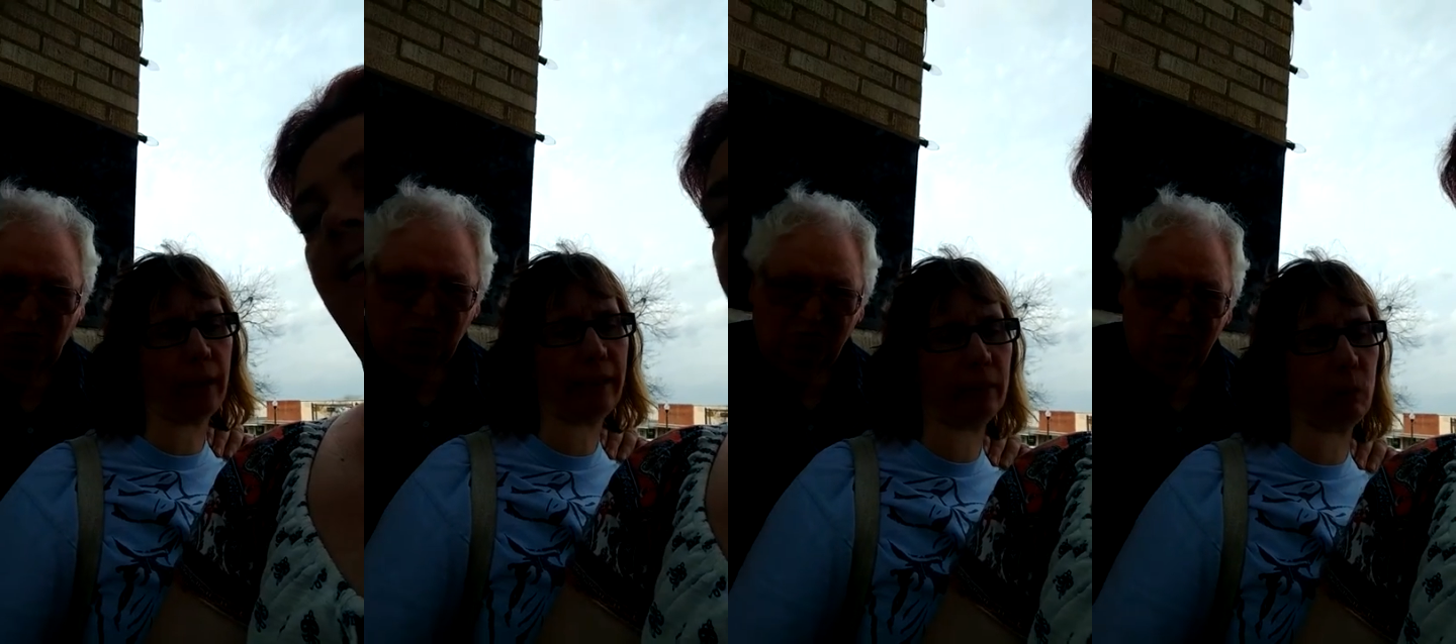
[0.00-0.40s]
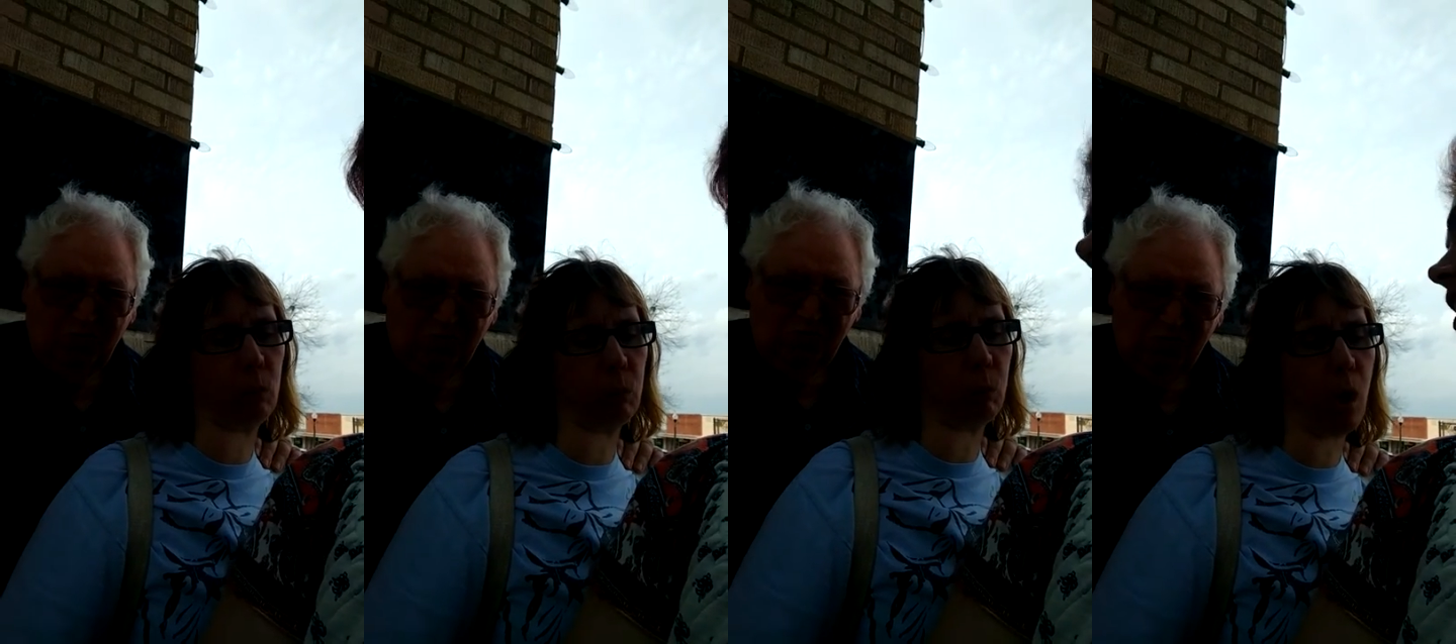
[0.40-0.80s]
and the
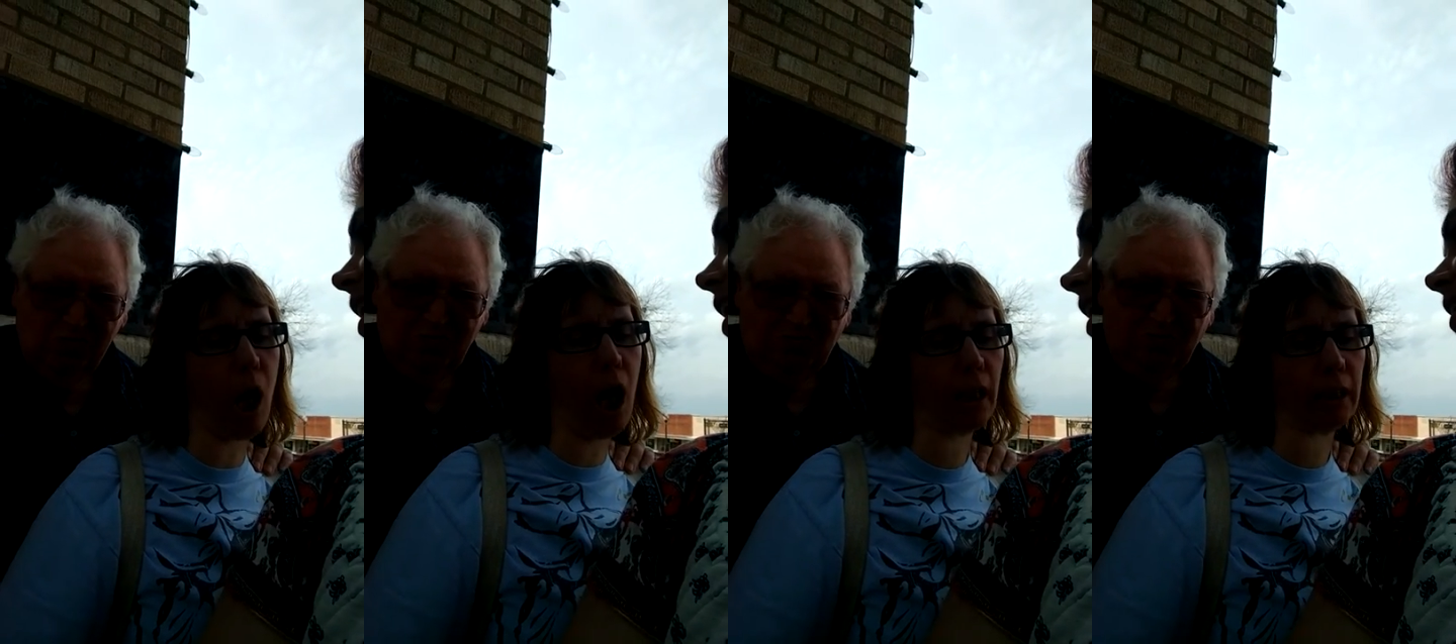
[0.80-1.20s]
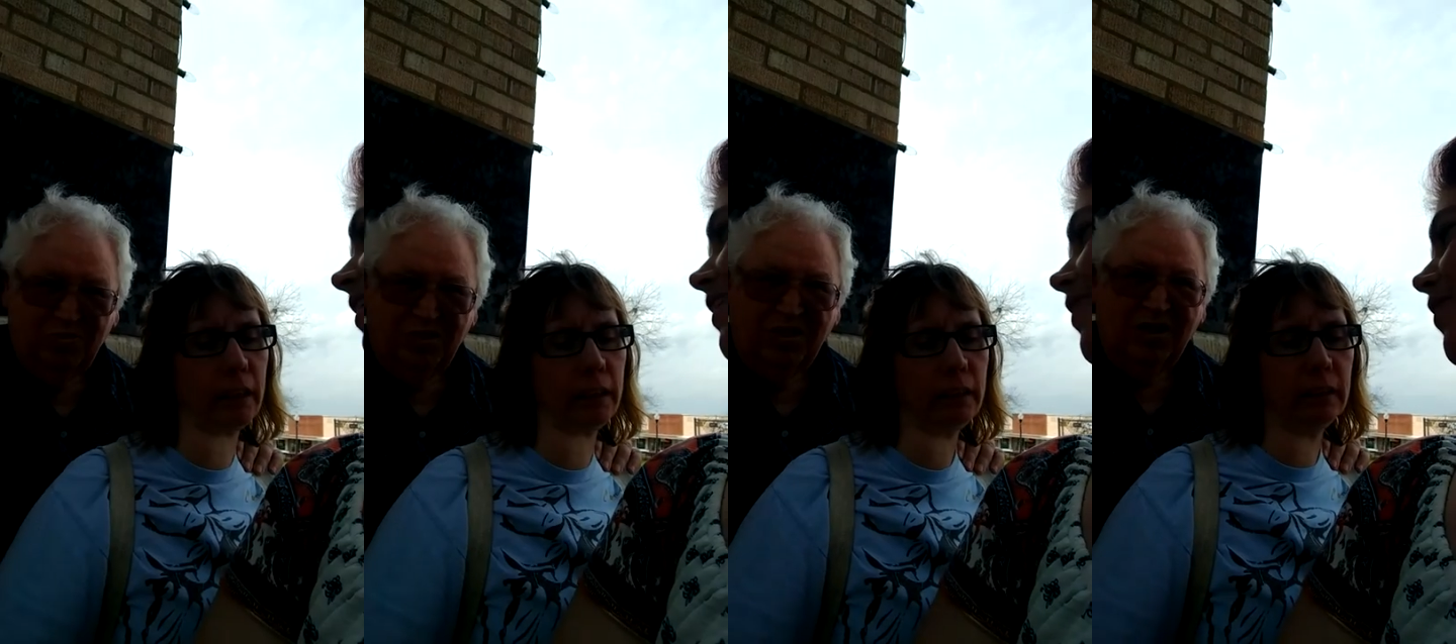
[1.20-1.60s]
rock
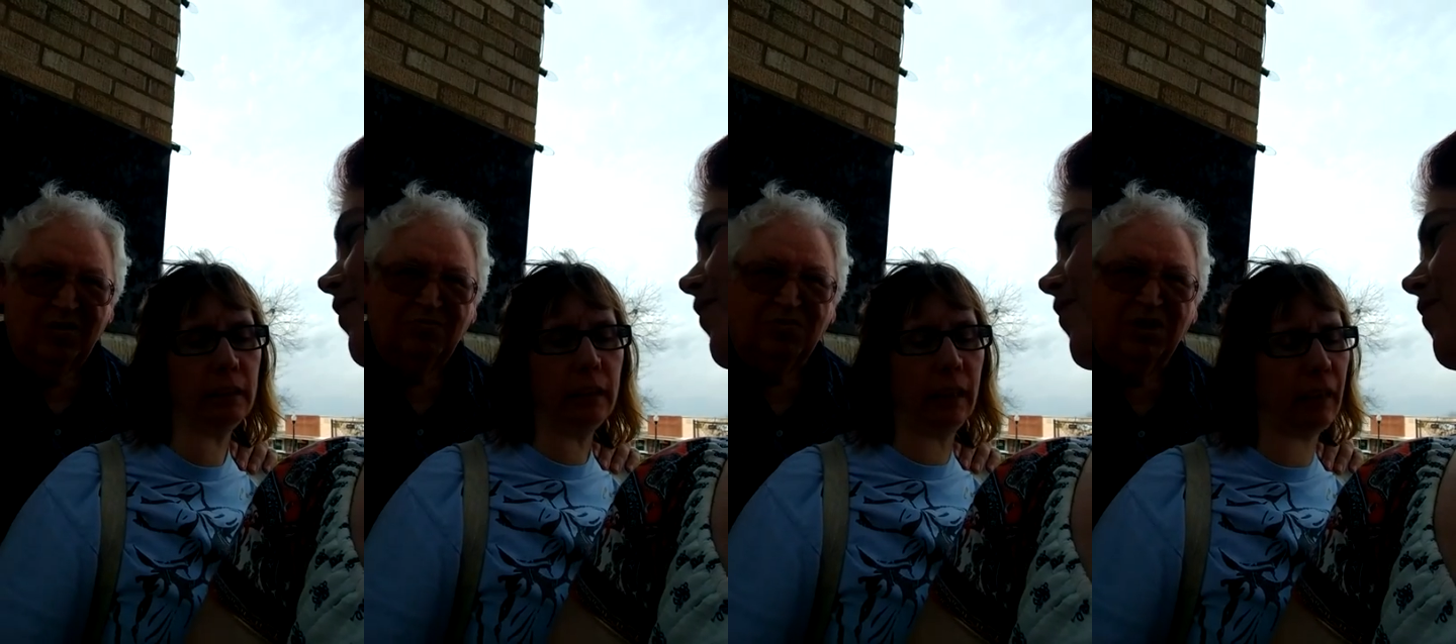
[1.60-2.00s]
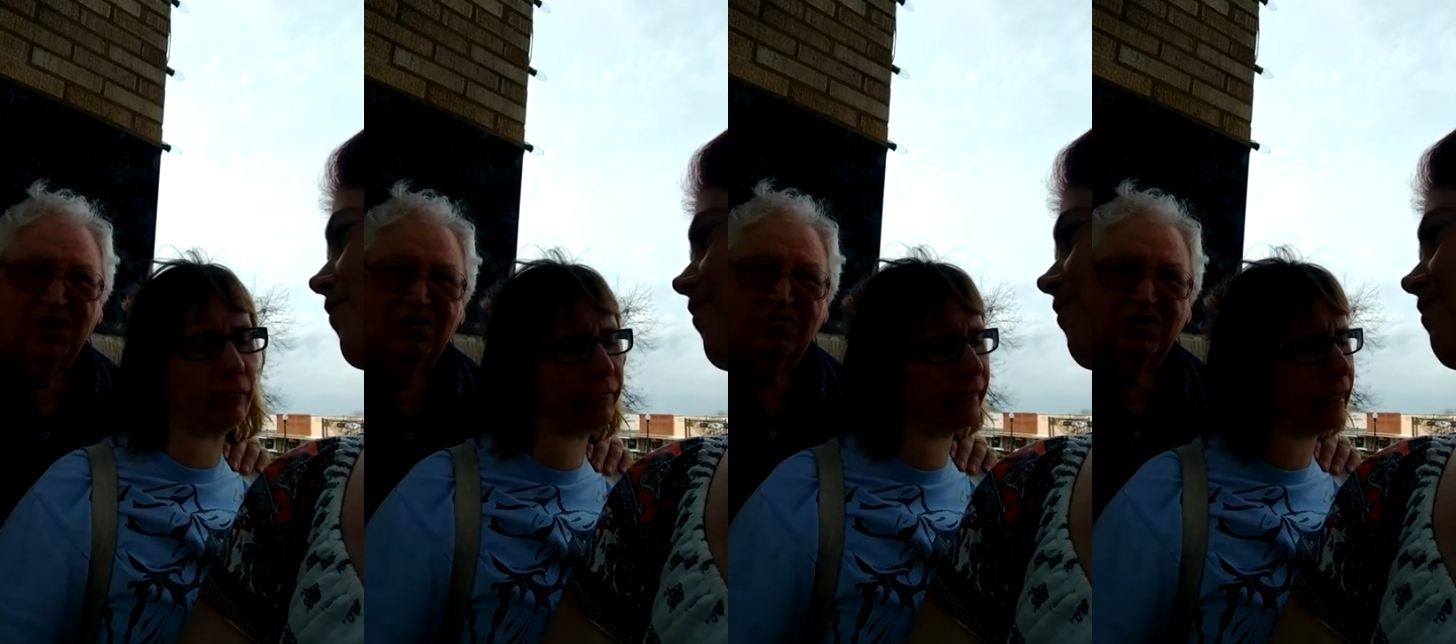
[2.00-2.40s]
of
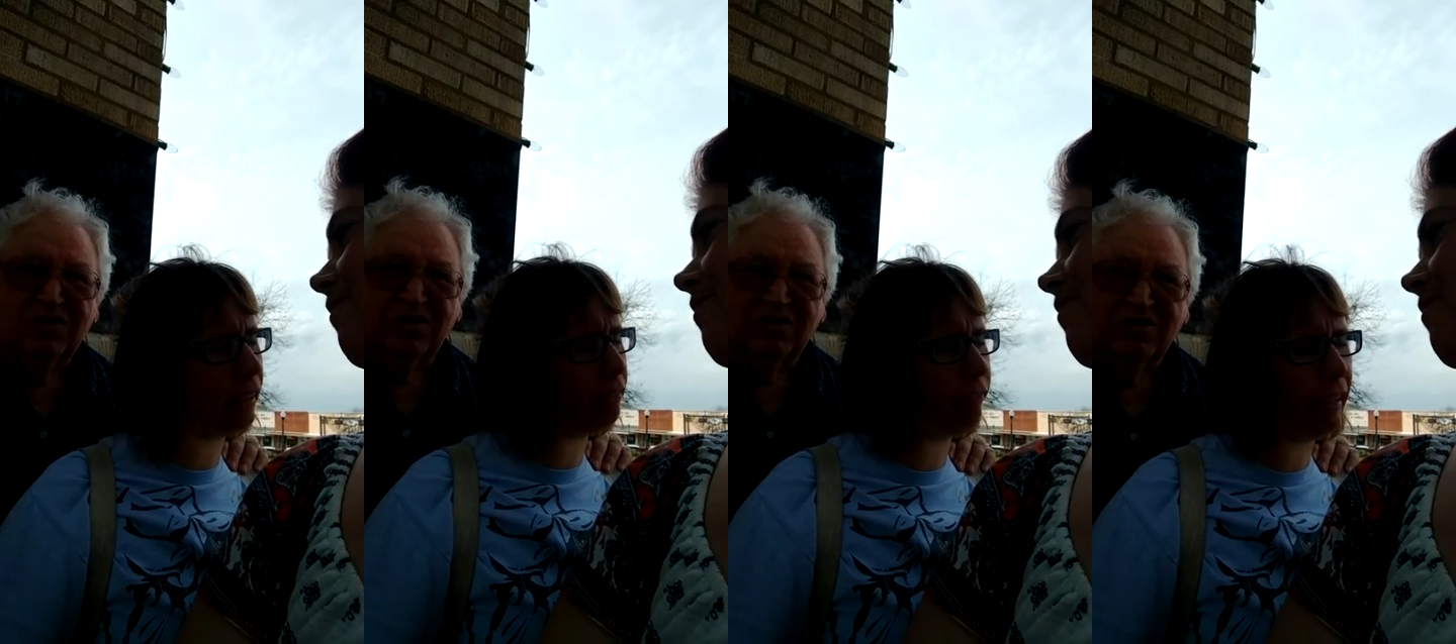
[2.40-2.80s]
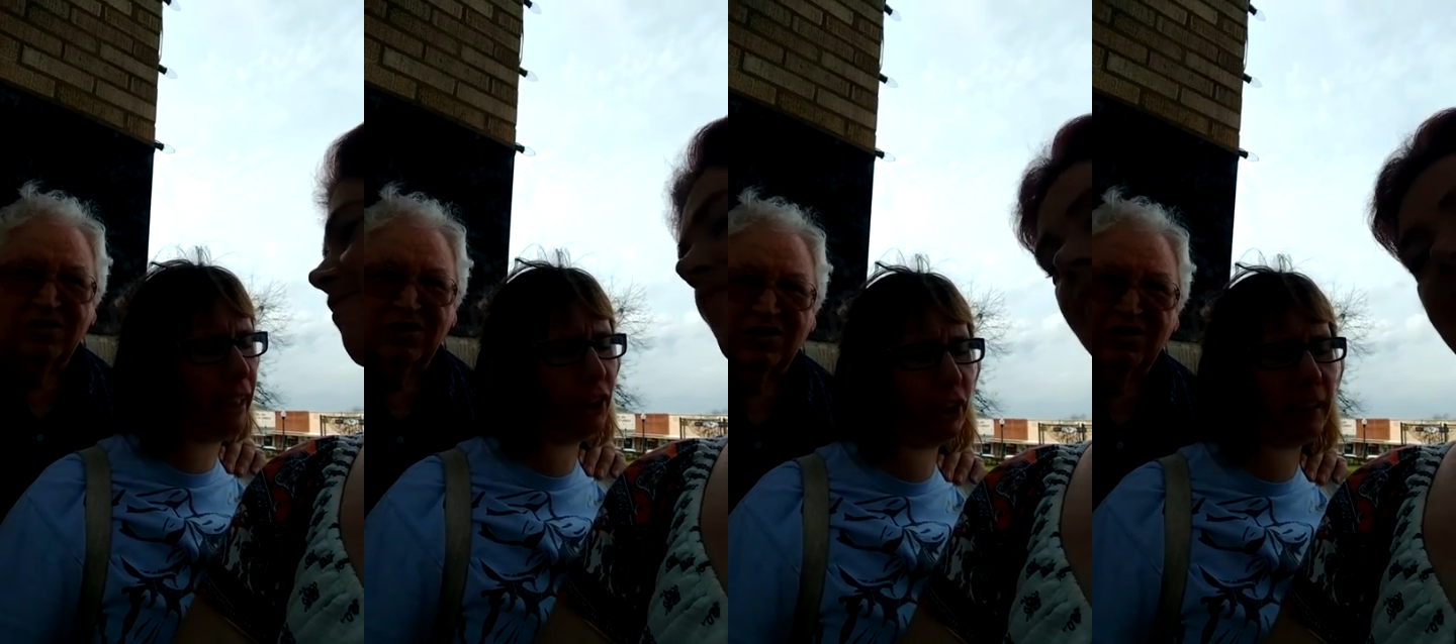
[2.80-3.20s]

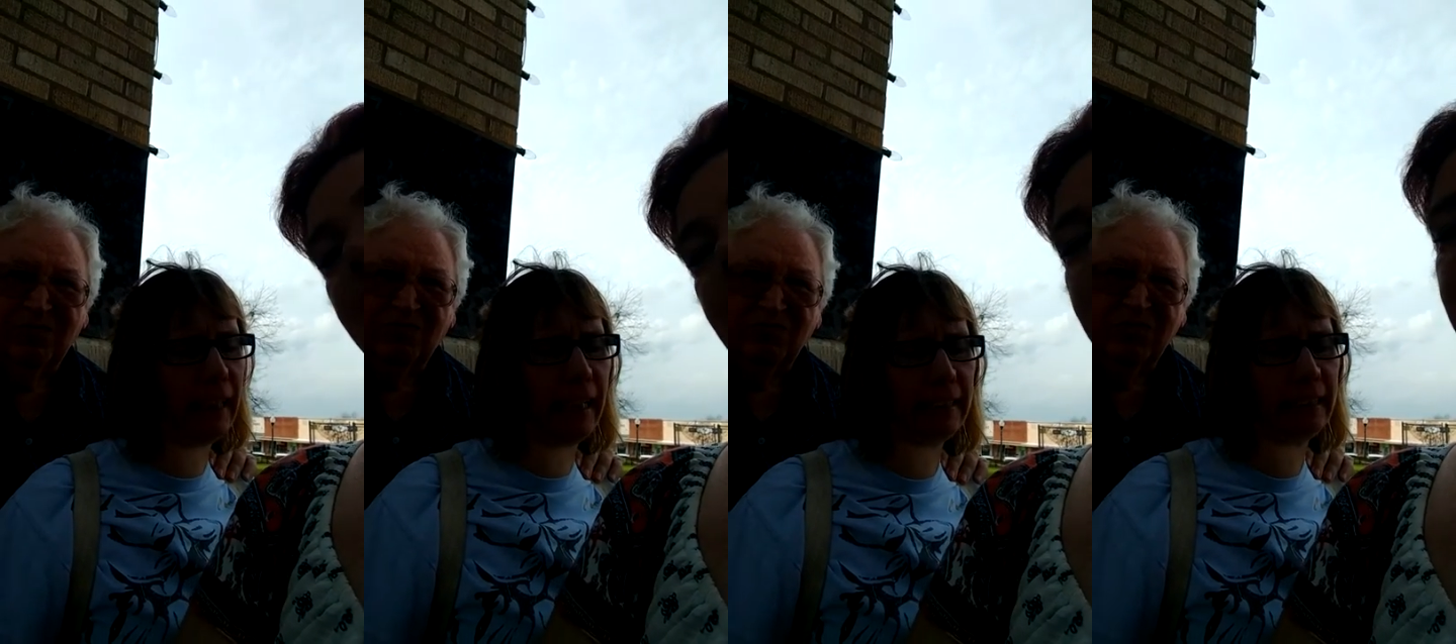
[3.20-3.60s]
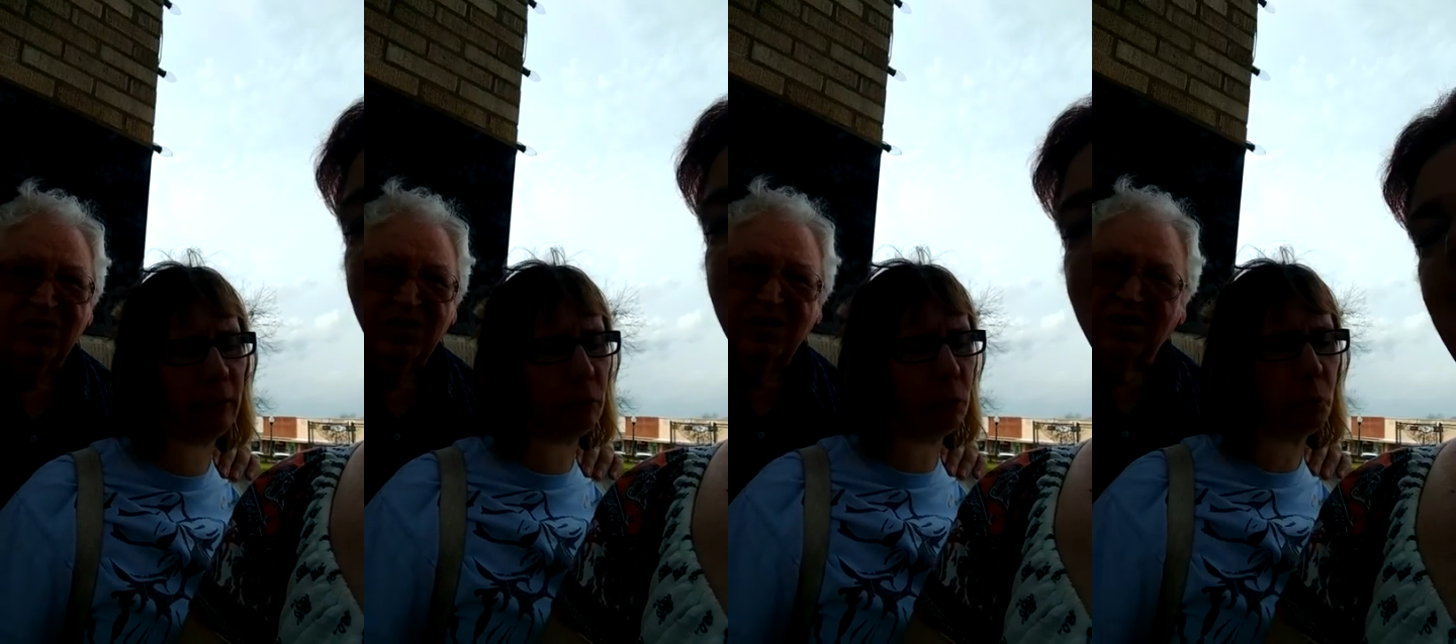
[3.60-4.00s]
salvation as he
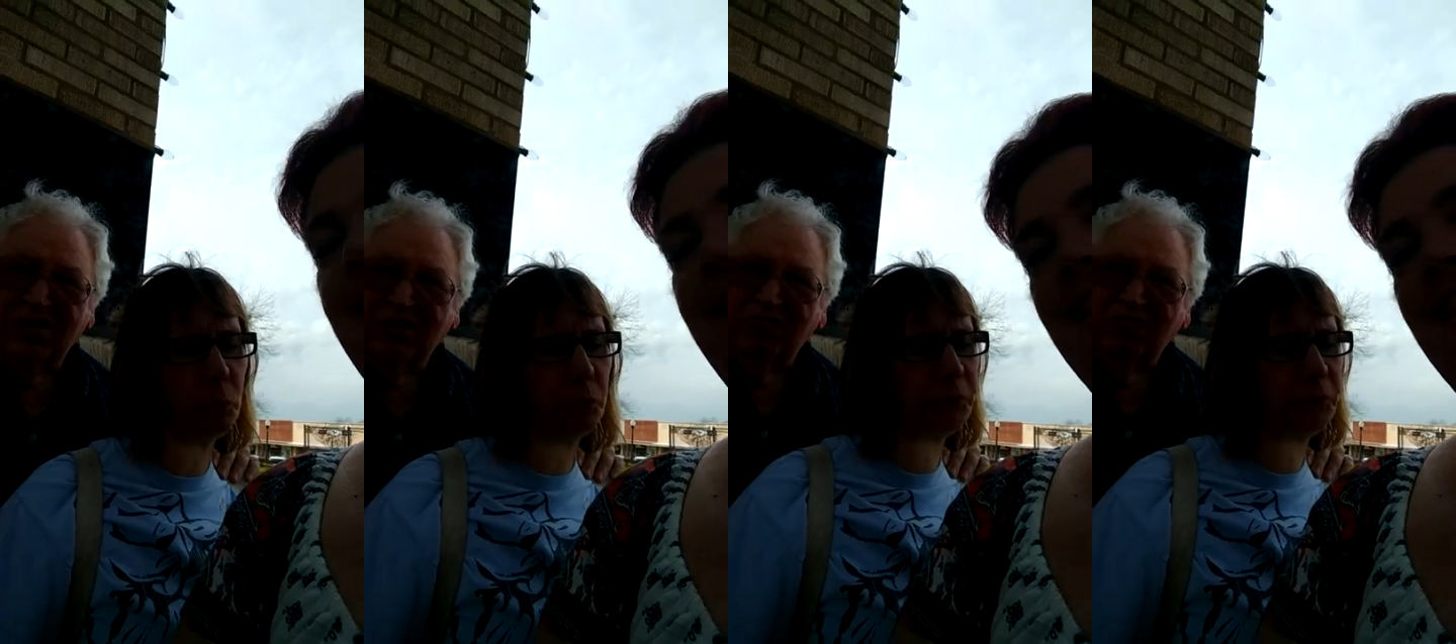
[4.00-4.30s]
rules